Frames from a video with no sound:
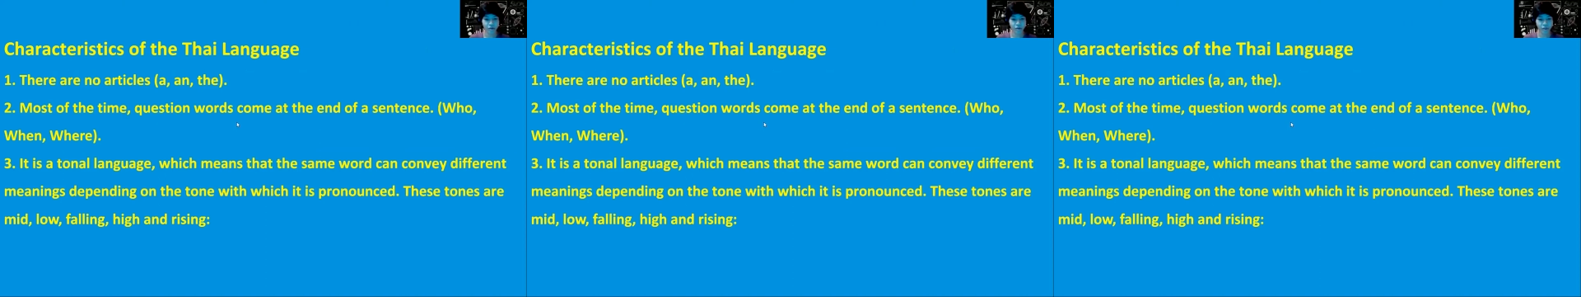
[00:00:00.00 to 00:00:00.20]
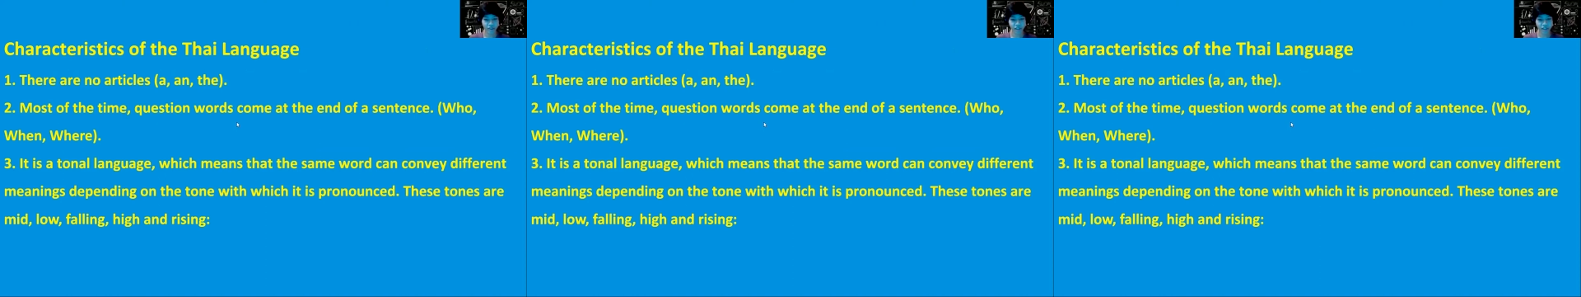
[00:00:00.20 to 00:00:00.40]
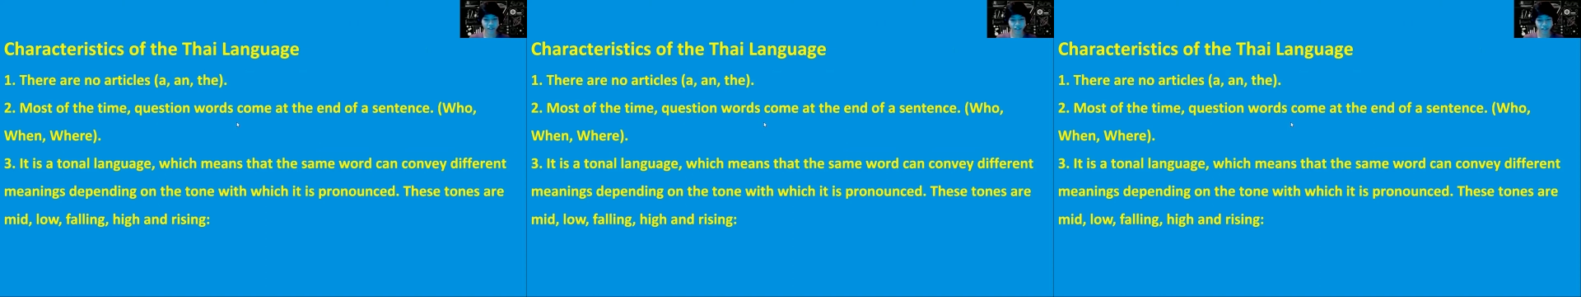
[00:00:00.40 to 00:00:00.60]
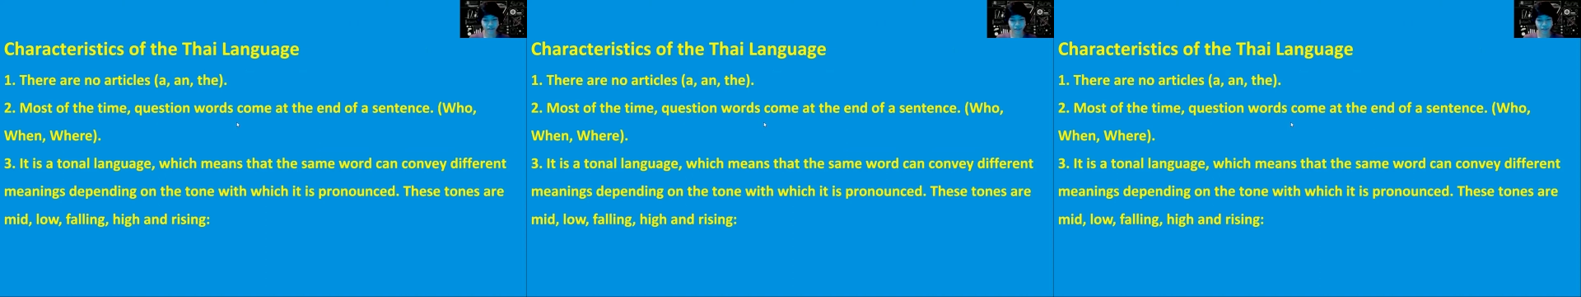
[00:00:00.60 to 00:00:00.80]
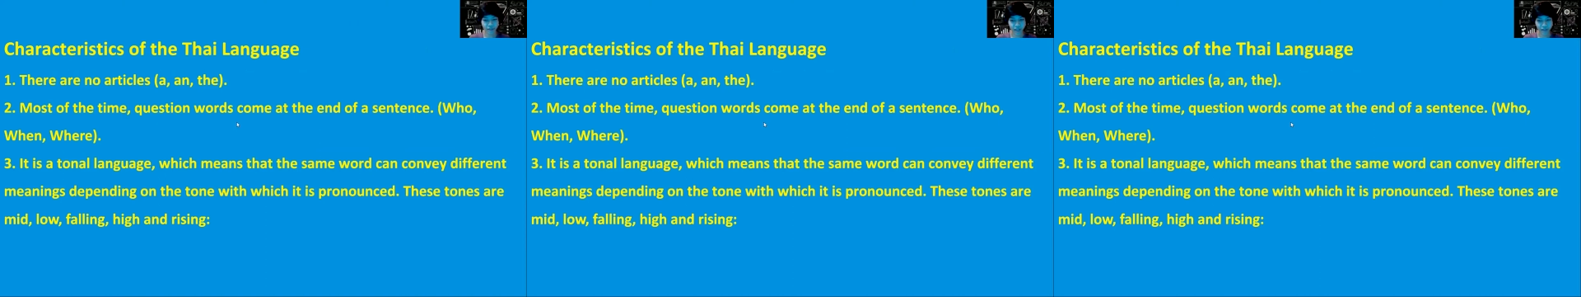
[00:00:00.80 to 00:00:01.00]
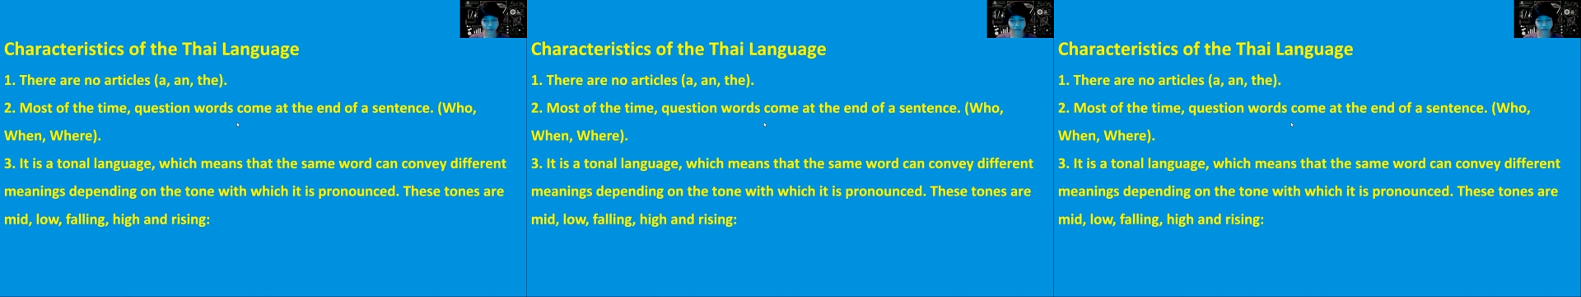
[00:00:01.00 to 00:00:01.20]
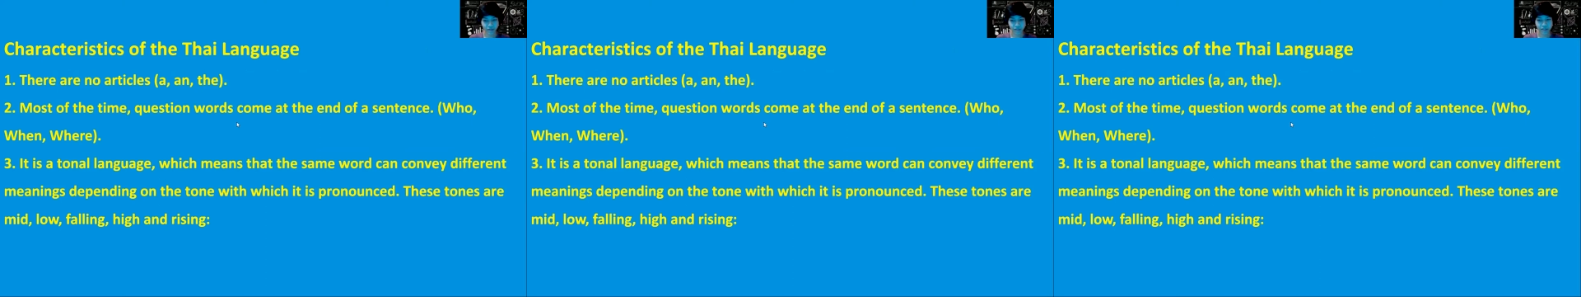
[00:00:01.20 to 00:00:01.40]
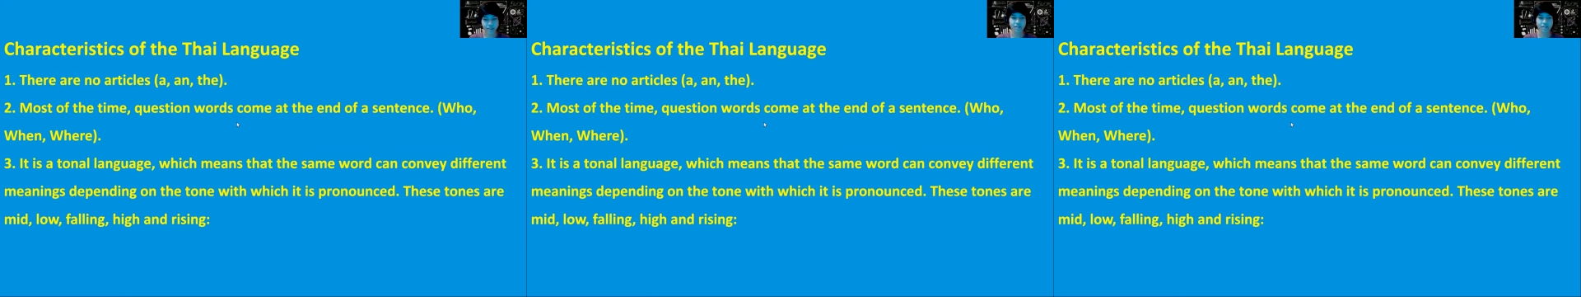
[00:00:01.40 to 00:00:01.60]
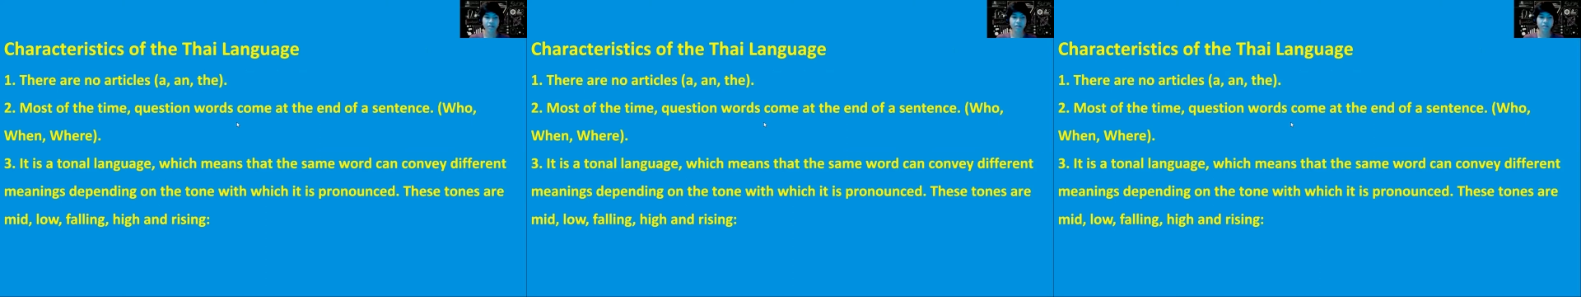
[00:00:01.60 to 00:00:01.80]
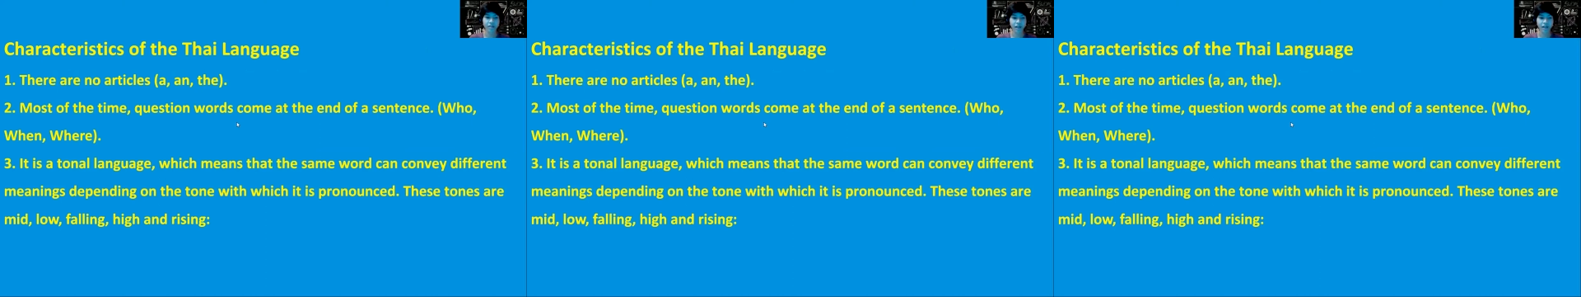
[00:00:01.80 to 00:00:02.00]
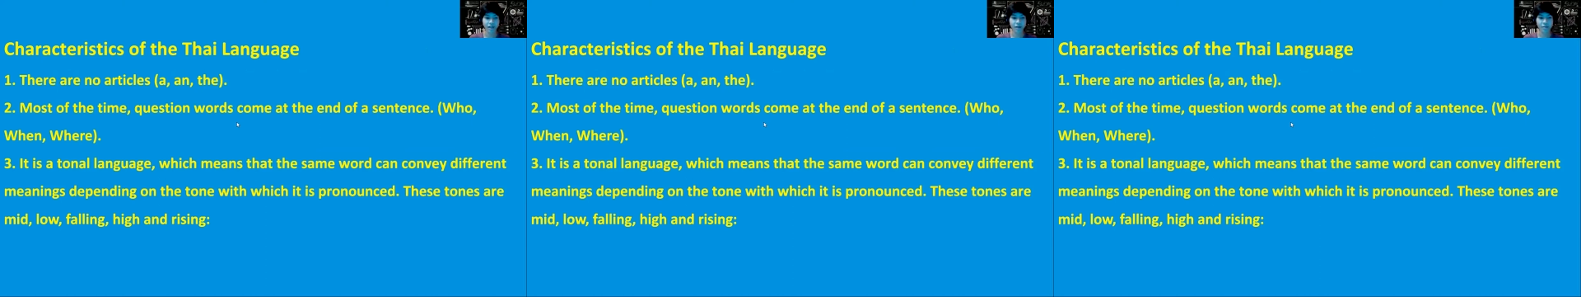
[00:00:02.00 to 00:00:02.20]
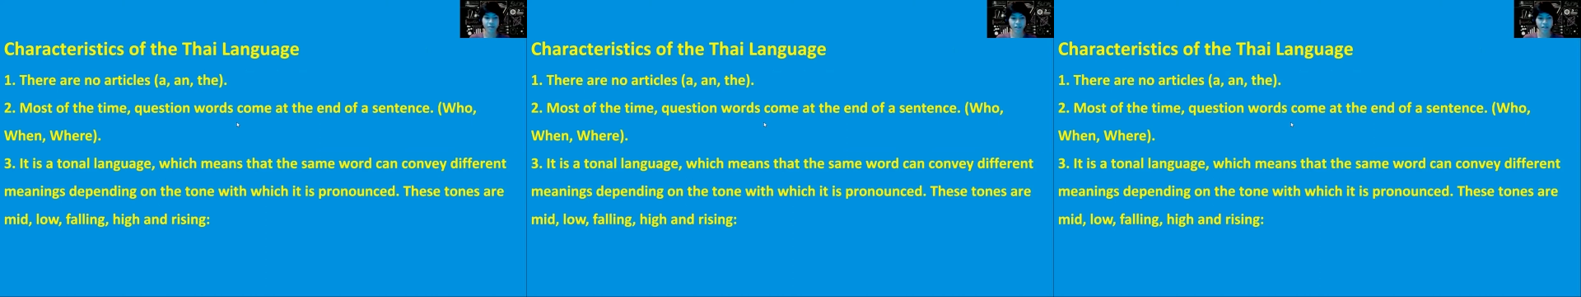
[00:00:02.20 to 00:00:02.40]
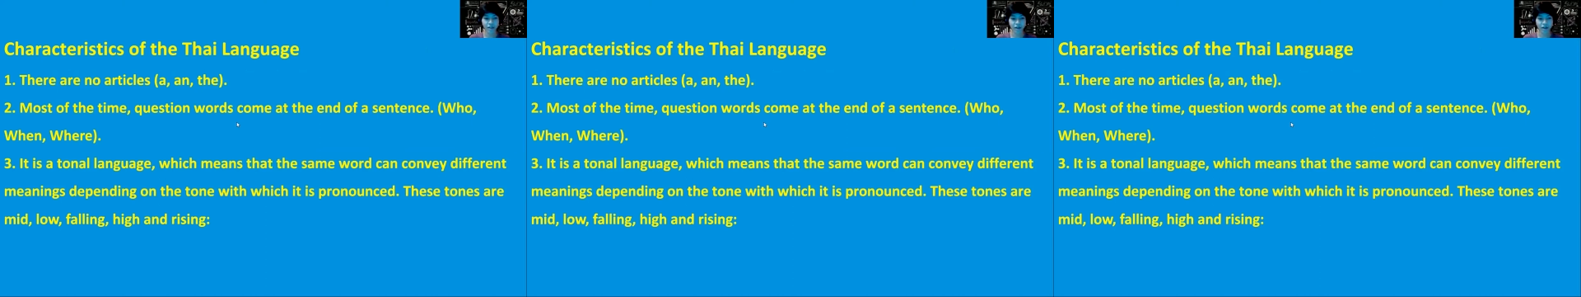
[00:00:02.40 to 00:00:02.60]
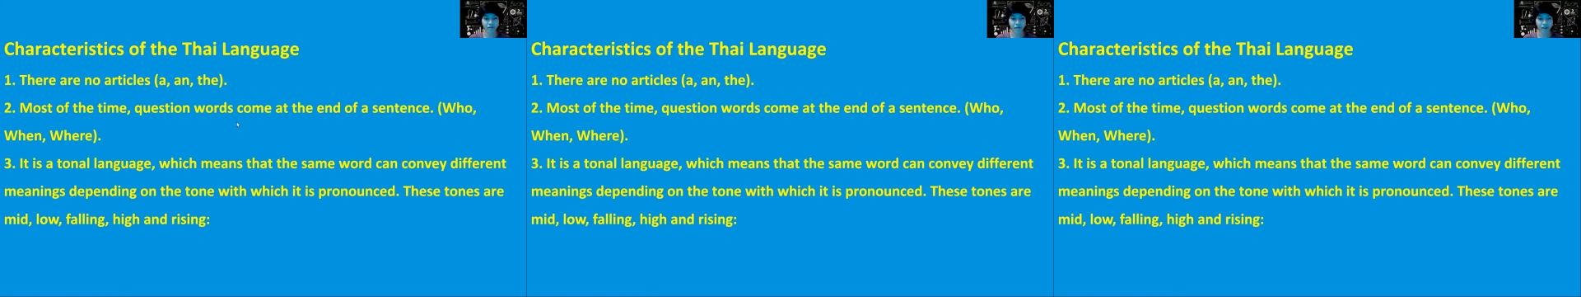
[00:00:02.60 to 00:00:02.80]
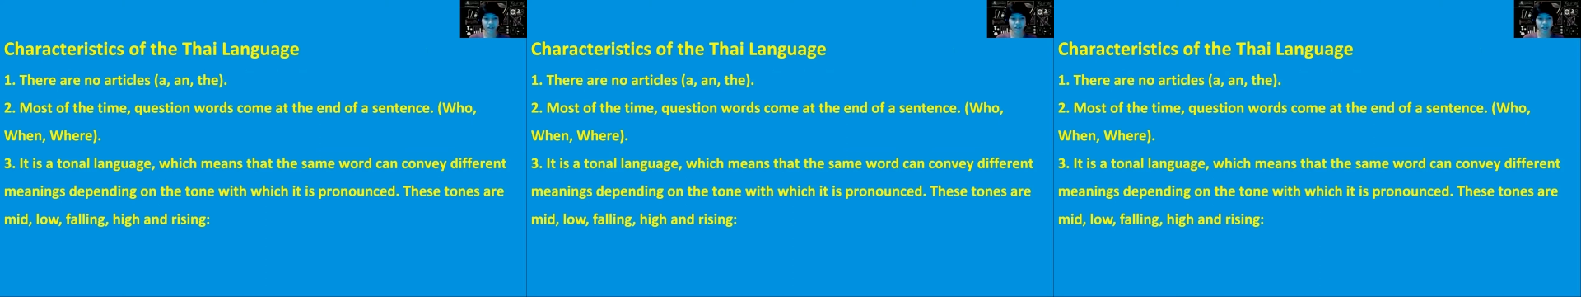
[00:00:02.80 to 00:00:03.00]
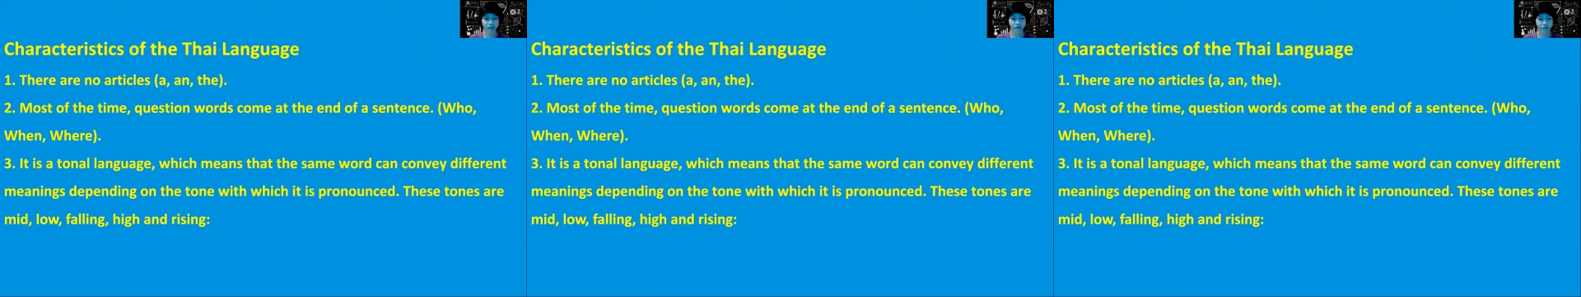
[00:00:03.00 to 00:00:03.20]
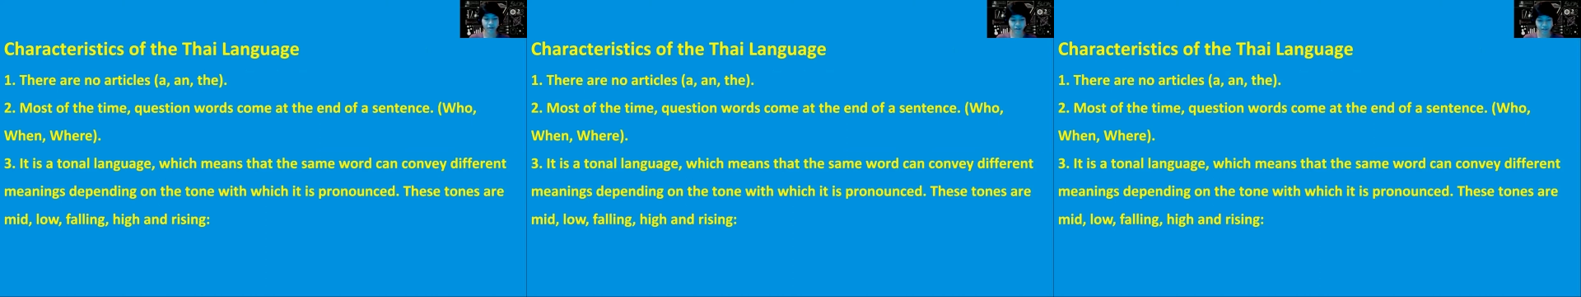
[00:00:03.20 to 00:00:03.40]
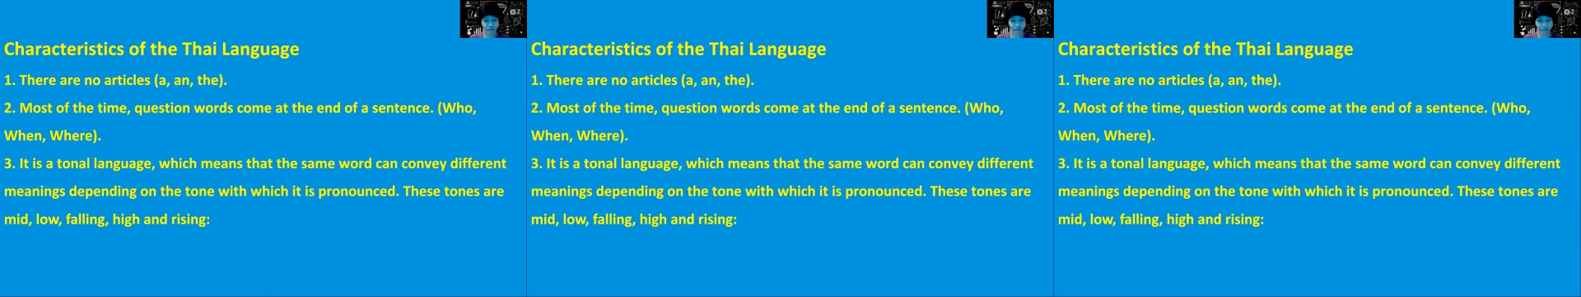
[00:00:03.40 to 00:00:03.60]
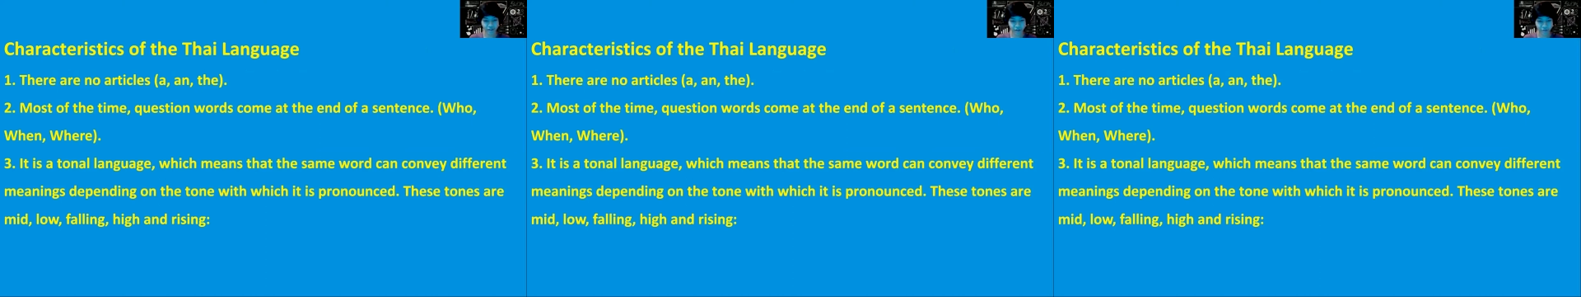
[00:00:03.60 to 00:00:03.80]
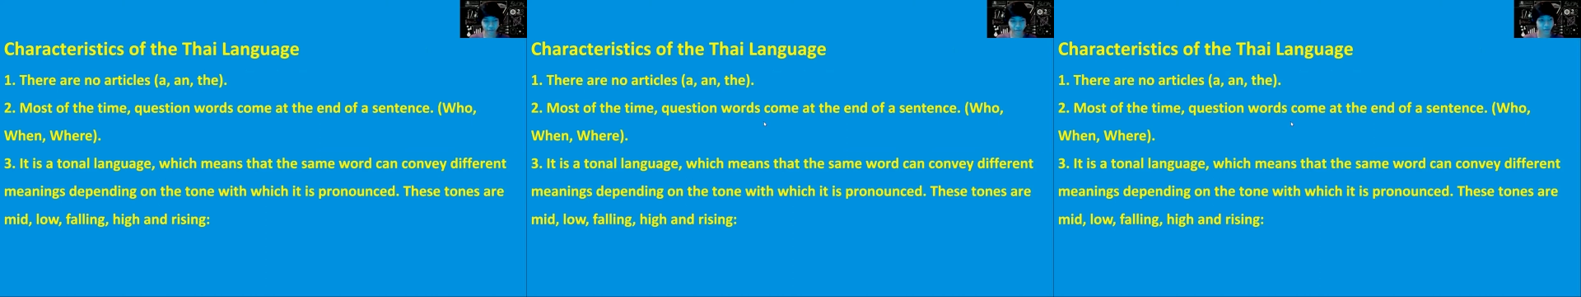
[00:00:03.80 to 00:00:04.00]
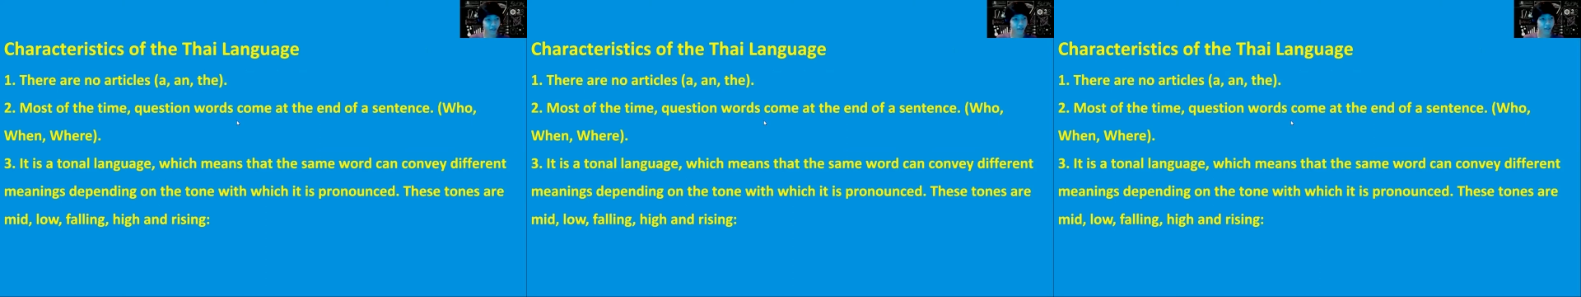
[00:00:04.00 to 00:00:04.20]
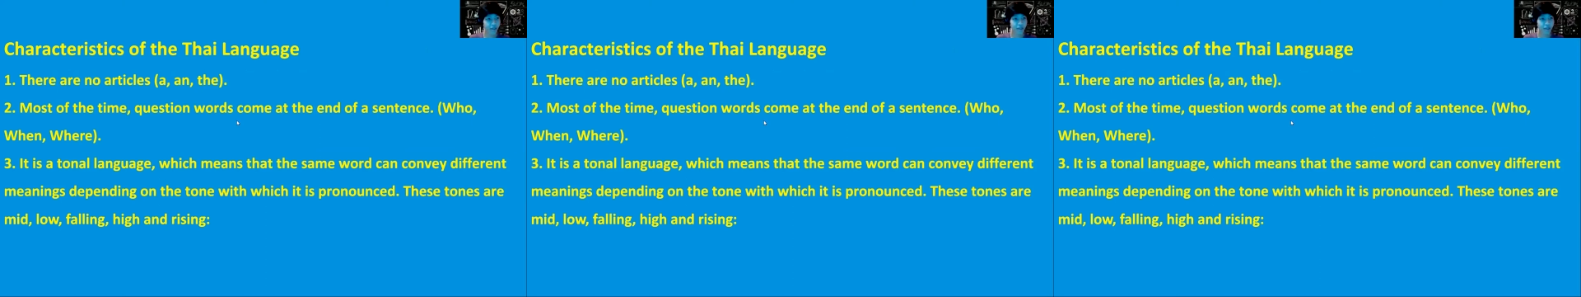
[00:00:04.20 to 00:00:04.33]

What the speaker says: No face is visible, so there are no lips to read.